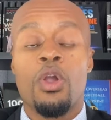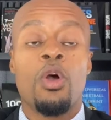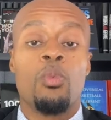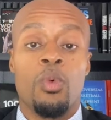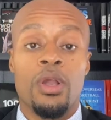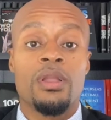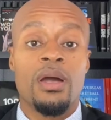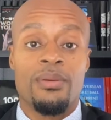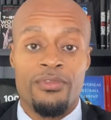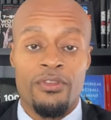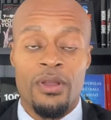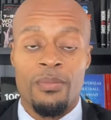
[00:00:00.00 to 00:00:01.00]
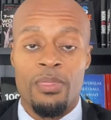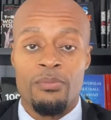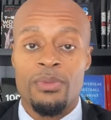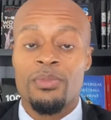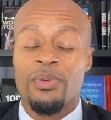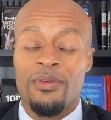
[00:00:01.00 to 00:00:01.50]
homework up front.
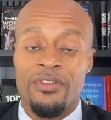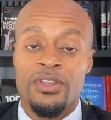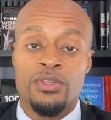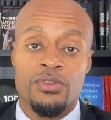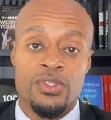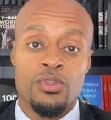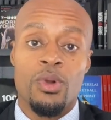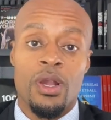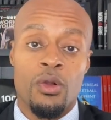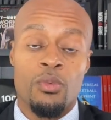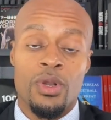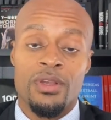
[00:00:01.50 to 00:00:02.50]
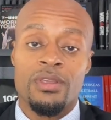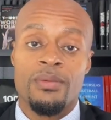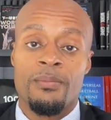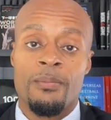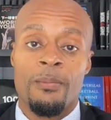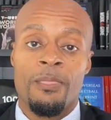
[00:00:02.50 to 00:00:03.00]
Remember, professionals do our homework.
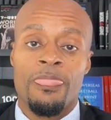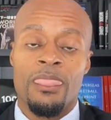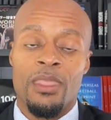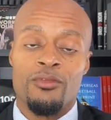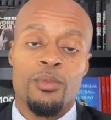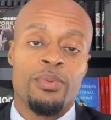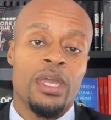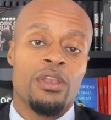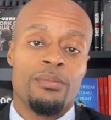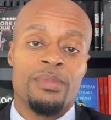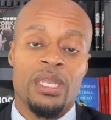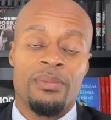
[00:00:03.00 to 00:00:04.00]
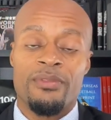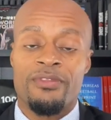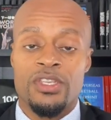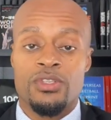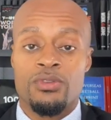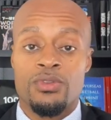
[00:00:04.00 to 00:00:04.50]
And if you plan on being a
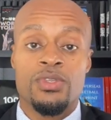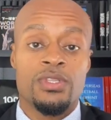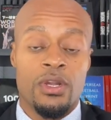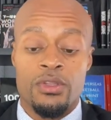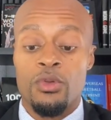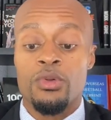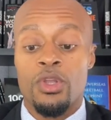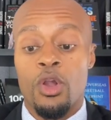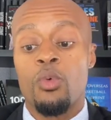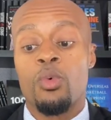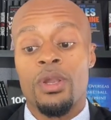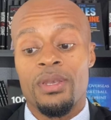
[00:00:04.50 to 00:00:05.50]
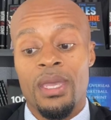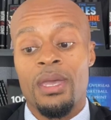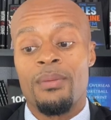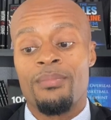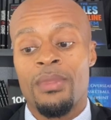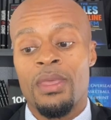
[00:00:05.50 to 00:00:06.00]
professional, you should start doing your homework
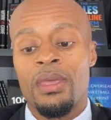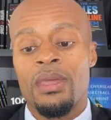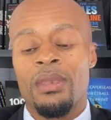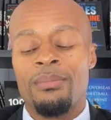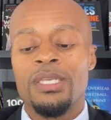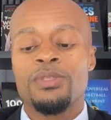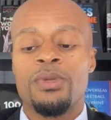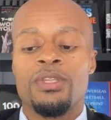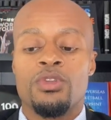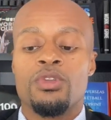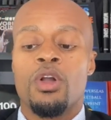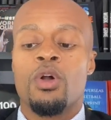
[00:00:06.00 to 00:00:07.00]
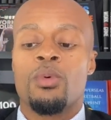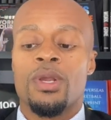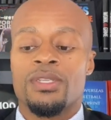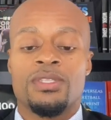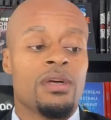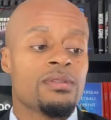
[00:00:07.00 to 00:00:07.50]
now. The best way to do your homework
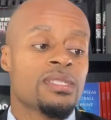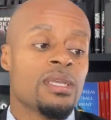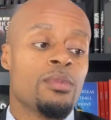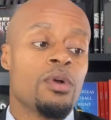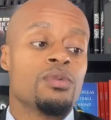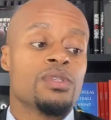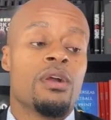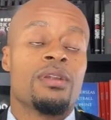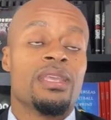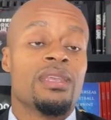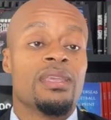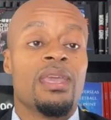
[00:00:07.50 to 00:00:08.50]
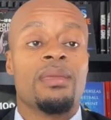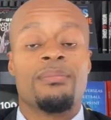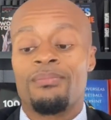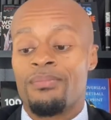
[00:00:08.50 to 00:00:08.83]
is talk to someone who's already in the game.